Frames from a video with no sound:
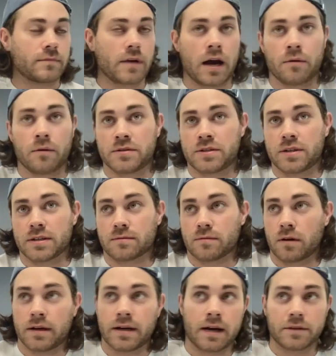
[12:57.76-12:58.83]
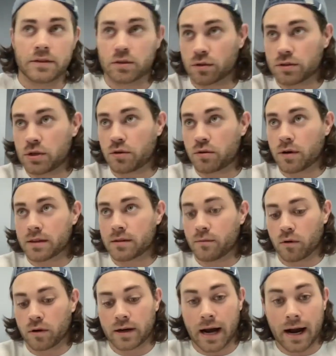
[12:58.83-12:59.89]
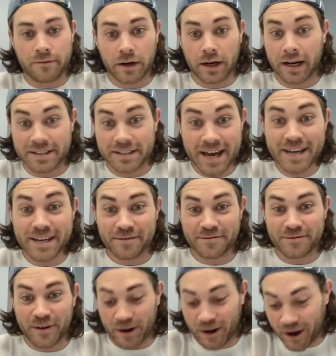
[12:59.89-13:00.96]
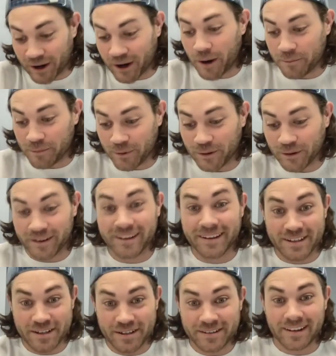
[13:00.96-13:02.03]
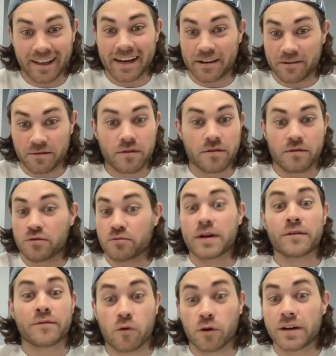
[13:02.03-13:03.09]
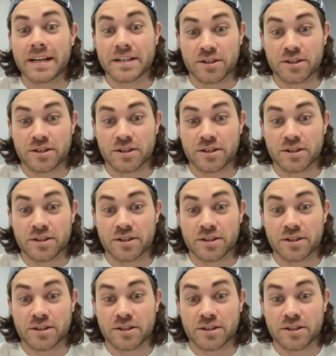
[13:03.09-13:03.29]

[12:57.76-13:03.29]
I was just running out the door too quick in the morning, I forgot to take it for a couple, like 3 or 4 day